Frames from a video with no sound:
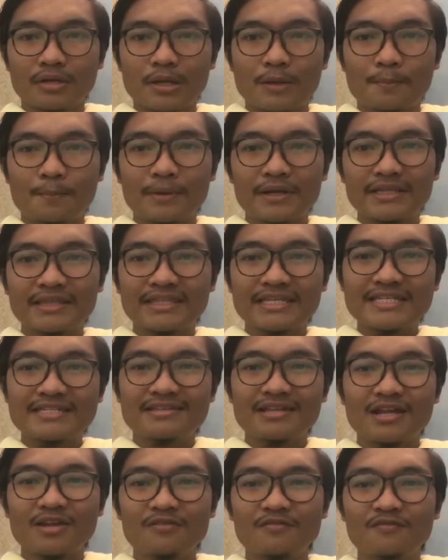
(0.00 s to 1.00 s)
Parties
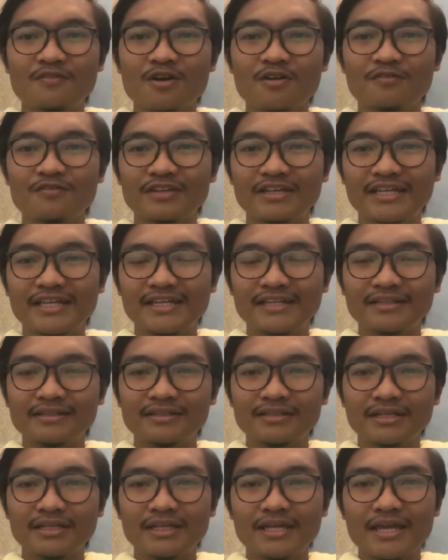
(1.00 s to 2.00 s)
that involved
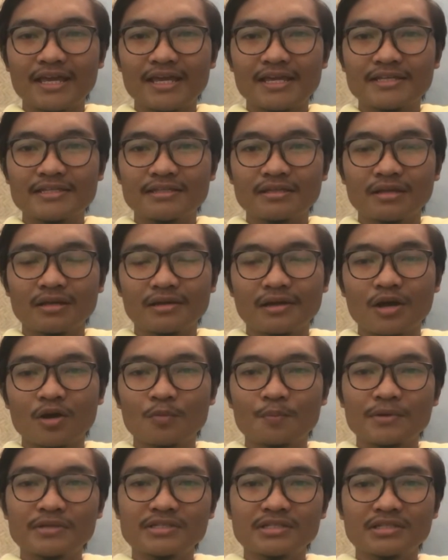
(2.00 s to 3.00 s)
in the case
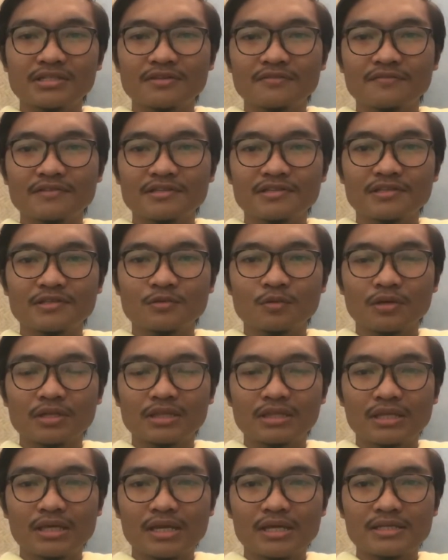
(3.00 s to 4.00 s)
KARUPPAN CHETTY vs.
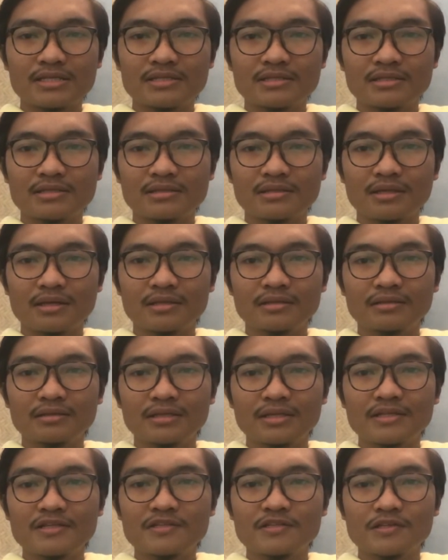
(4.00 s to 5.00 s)
THIAN
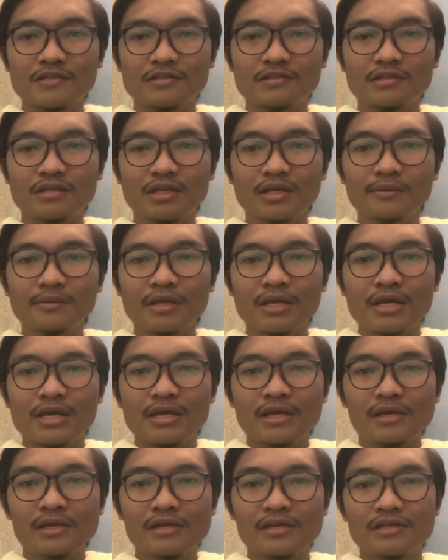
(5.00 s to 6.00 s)
1960
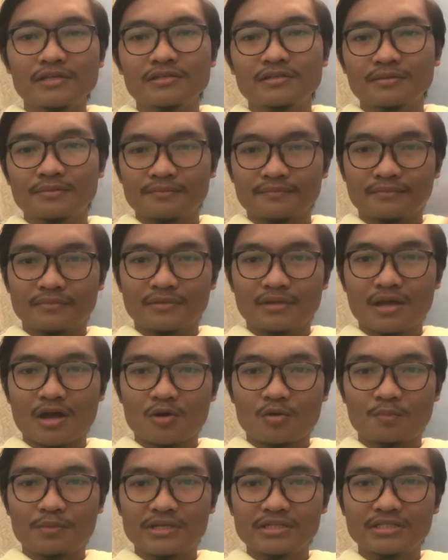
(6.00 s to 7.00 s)
is
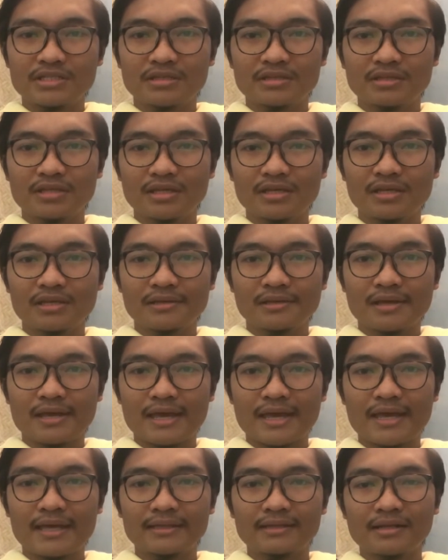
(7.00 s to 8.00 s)
KARUPPAN CHETTY
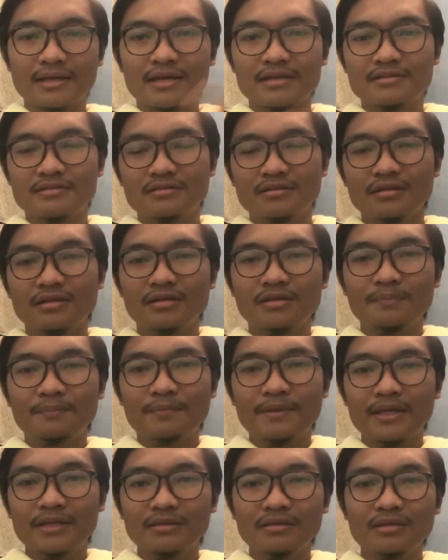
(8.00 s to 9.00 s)
act as the
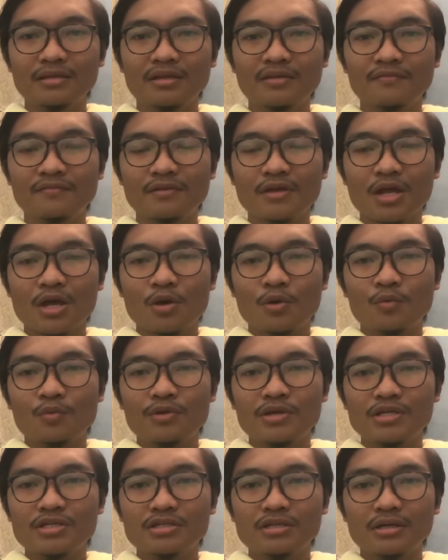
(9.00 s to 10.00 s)
plaintiff,
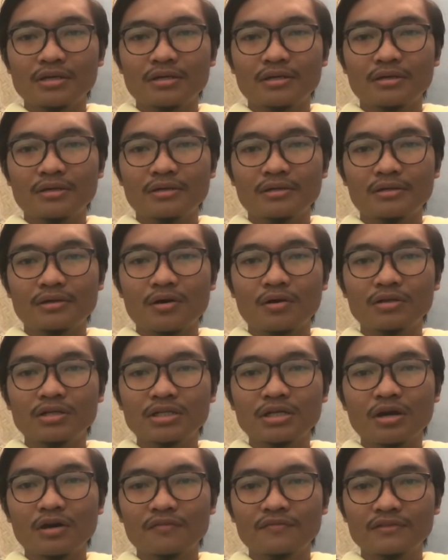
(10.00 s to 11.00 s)
which
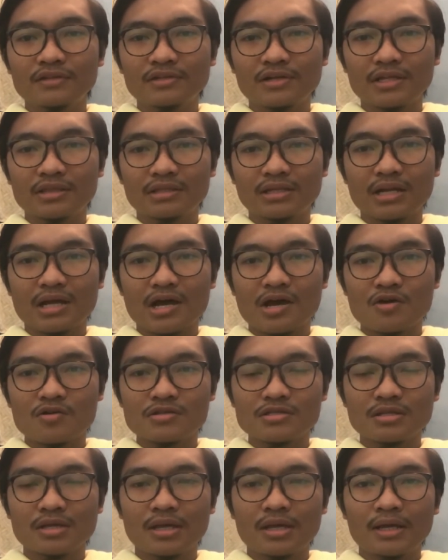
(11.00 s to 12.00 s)
owner of the rental
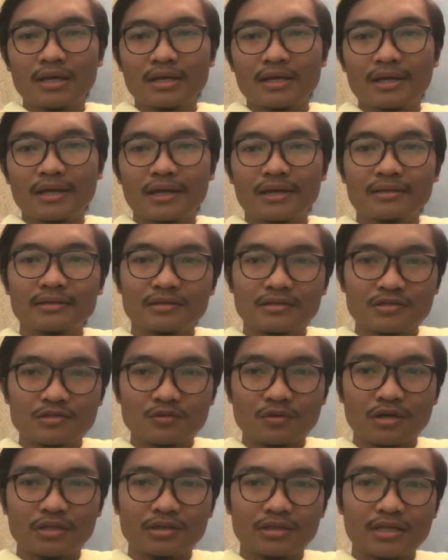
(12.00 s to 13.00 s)
house, and the
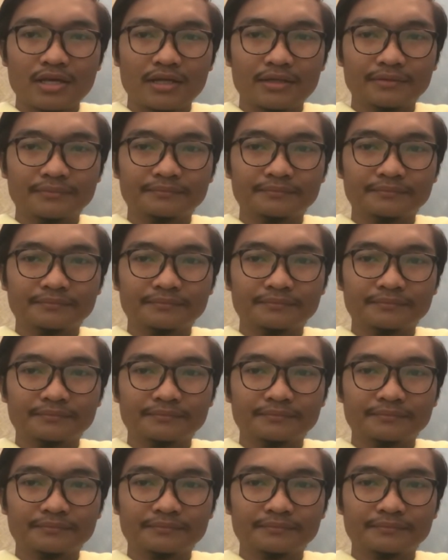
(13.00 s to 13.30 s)
SUAH THIAN